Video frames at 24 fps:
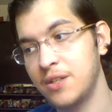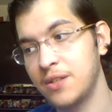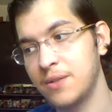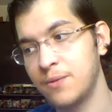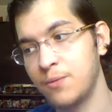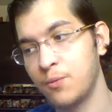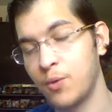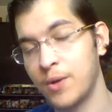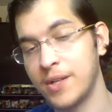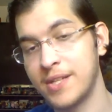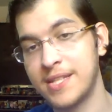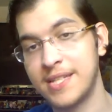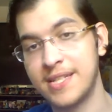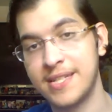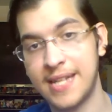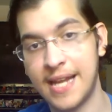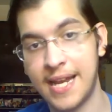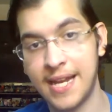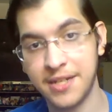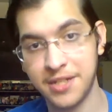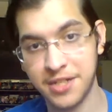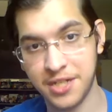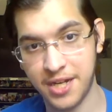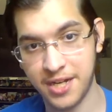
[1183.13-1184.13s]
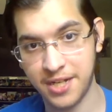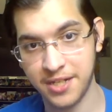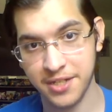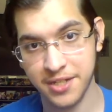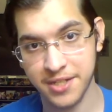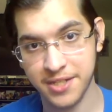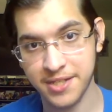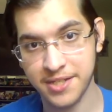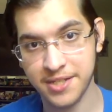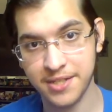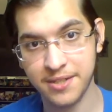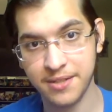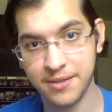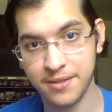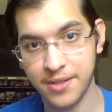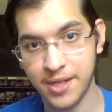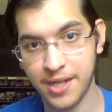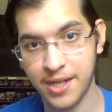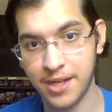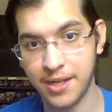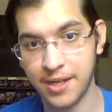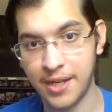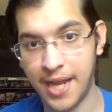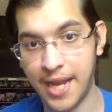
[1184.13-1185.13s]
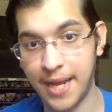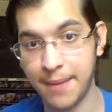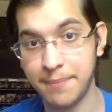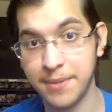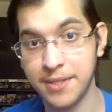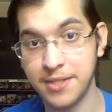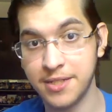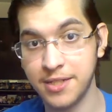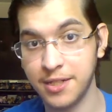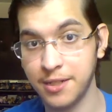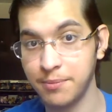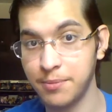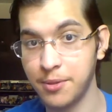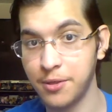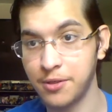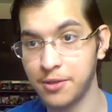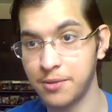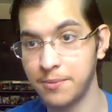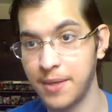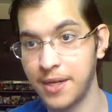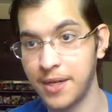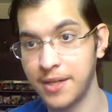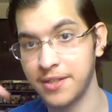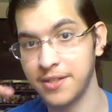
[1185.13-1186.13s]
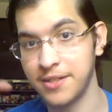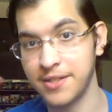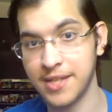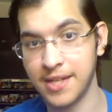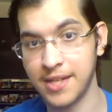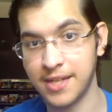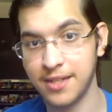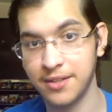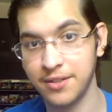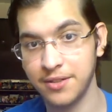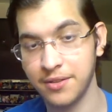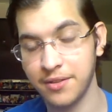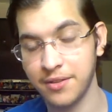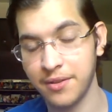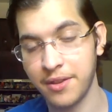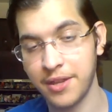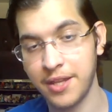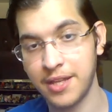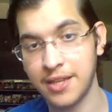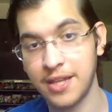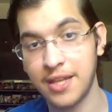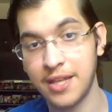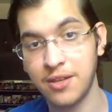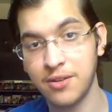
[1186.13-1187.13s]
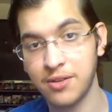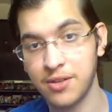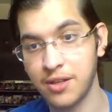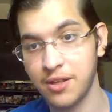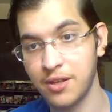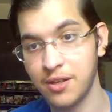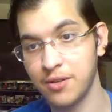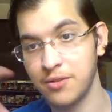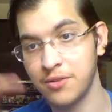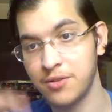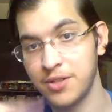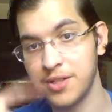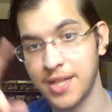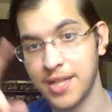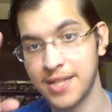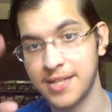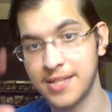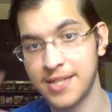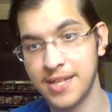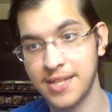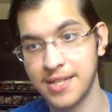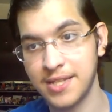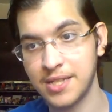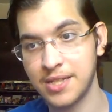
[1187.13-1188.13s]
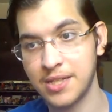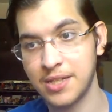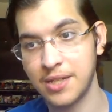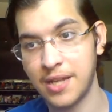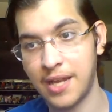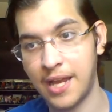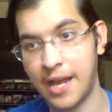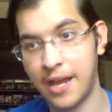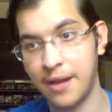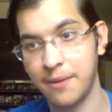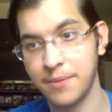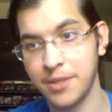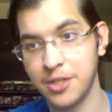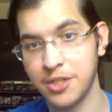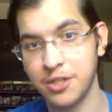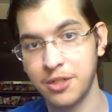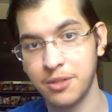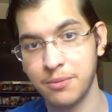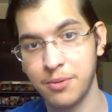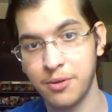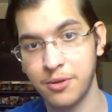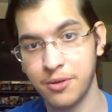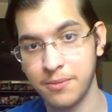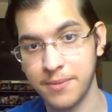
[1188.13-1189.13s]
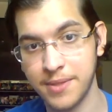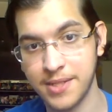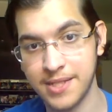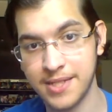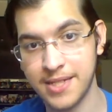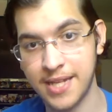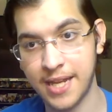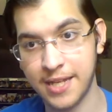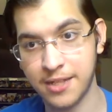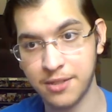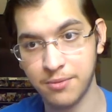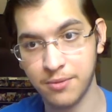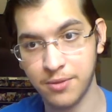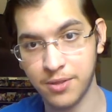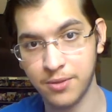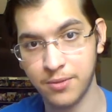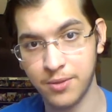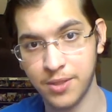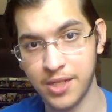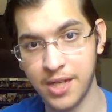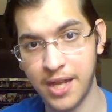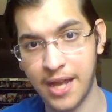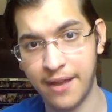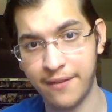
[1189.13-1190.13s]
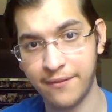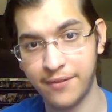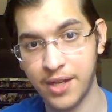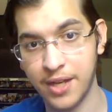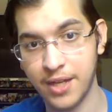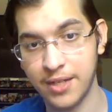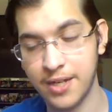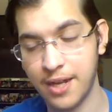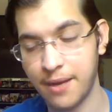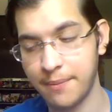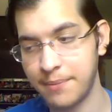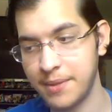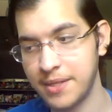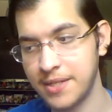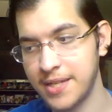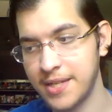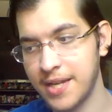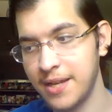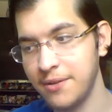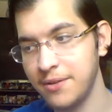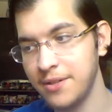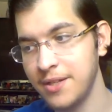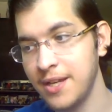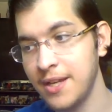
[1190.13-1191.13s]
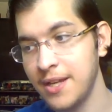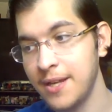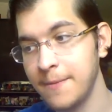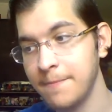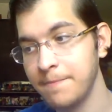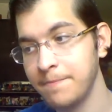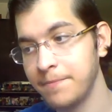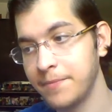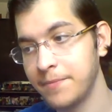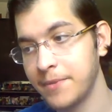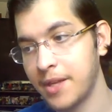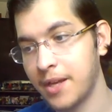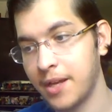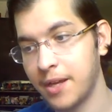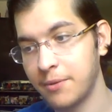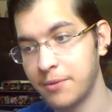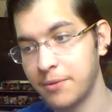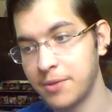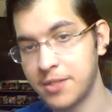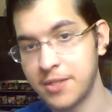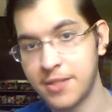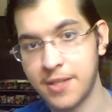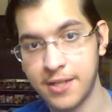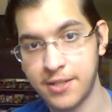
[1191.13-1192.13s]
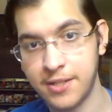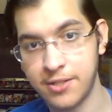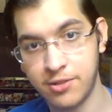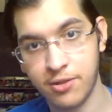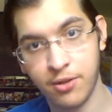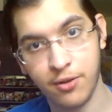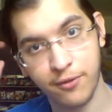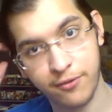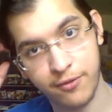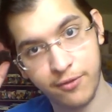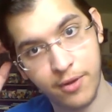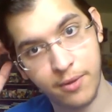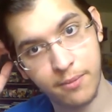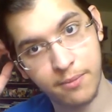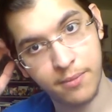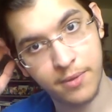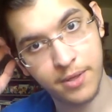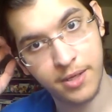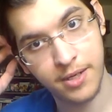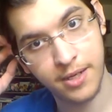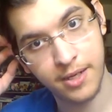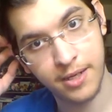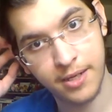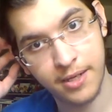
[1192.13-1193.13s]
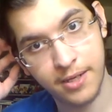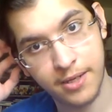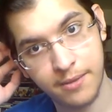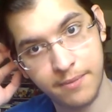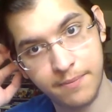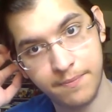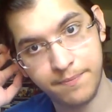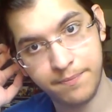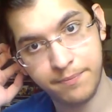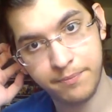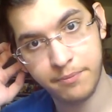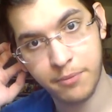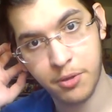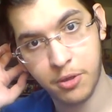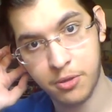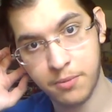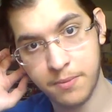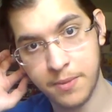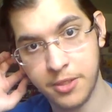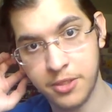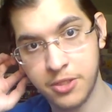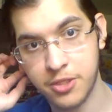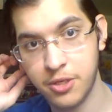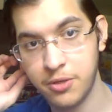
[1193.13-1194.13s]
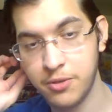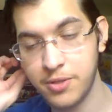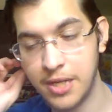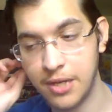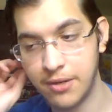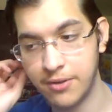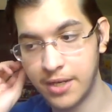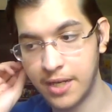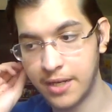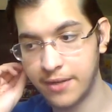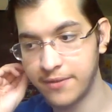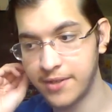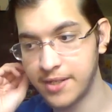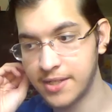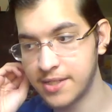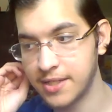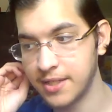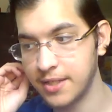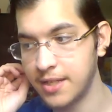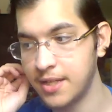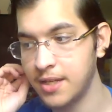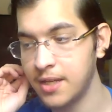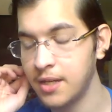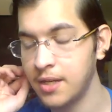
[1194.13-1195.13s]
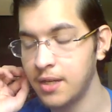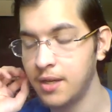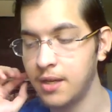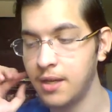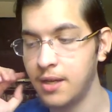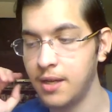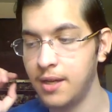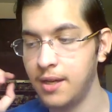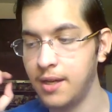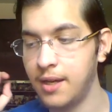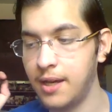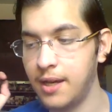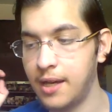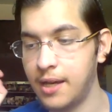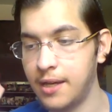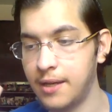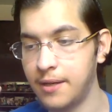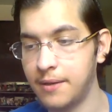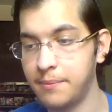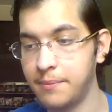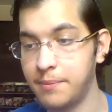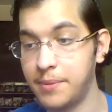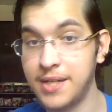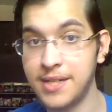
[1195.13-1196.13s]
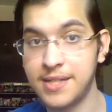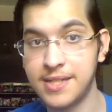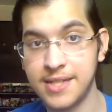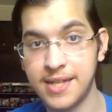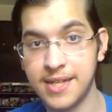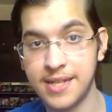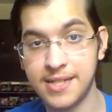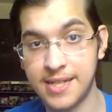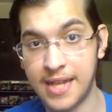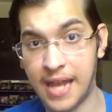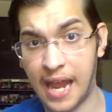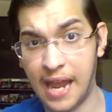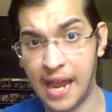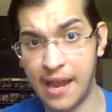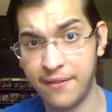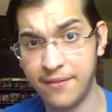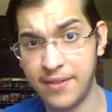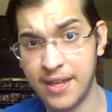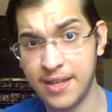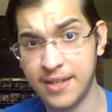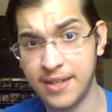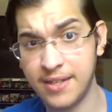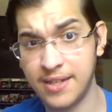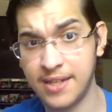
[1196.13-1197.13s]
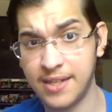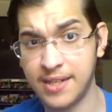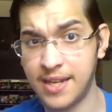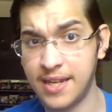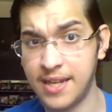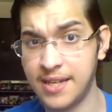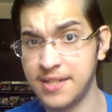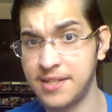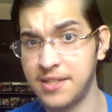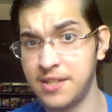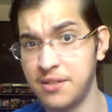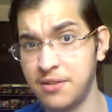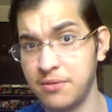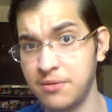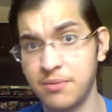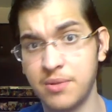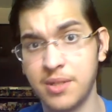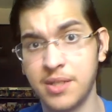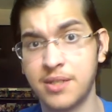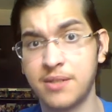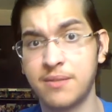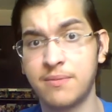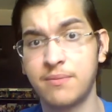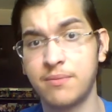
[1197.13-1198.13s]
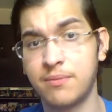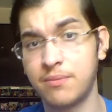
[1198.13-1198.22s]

what stat changes happen to your Pokemon. There's like a little thing that you can go to that says how much your Pokemon stats have gone up and down, which they stole from... Pokemon Showdown, obviously, but it's nice to have that in case you just